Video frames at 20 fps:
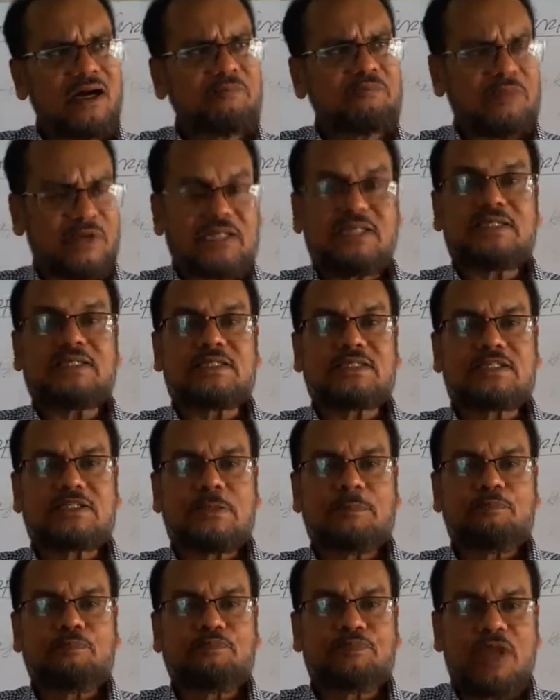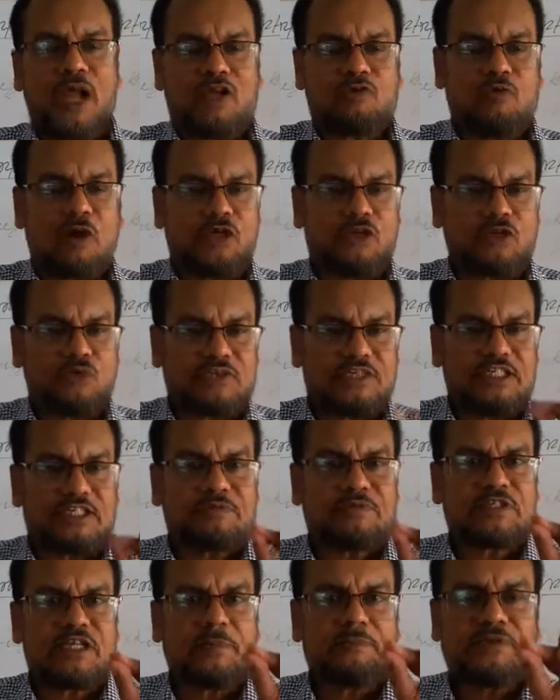please, I want to
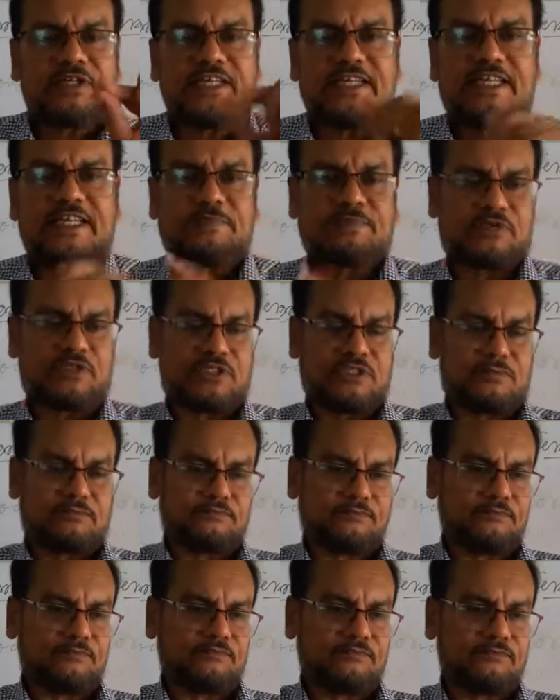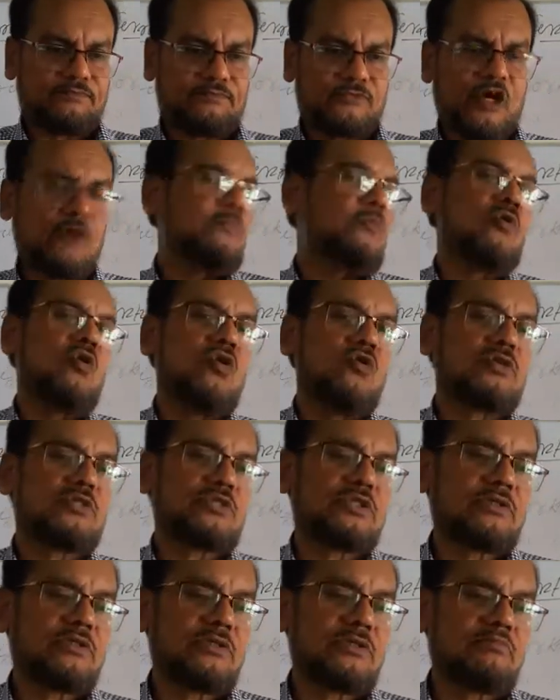give some tips. Of
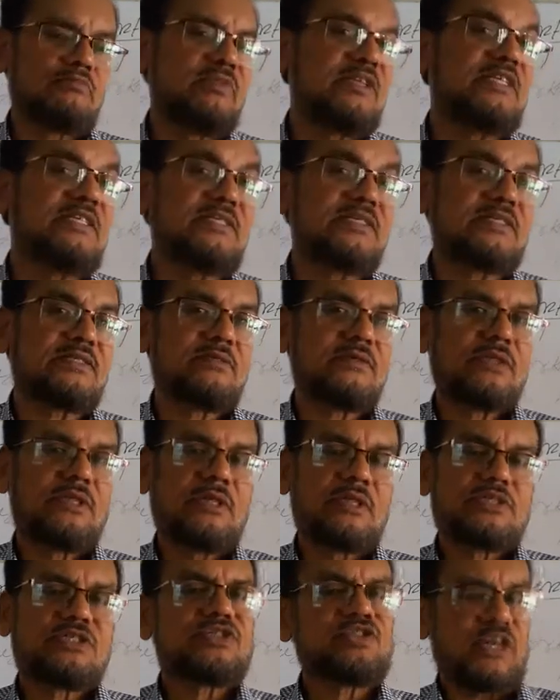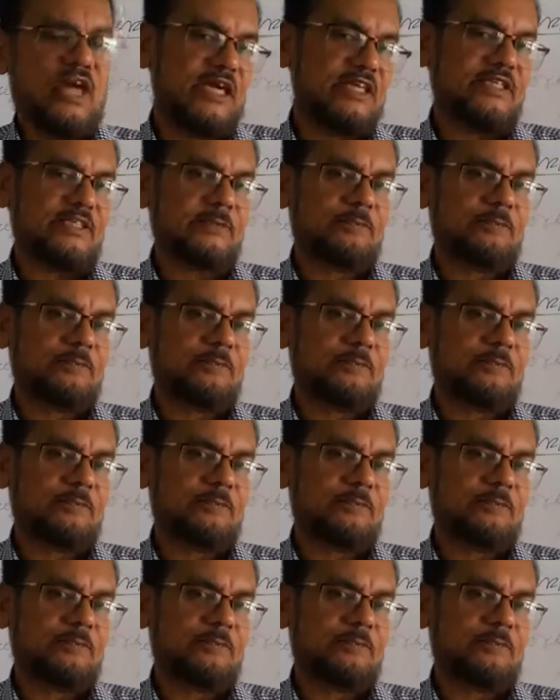course, please study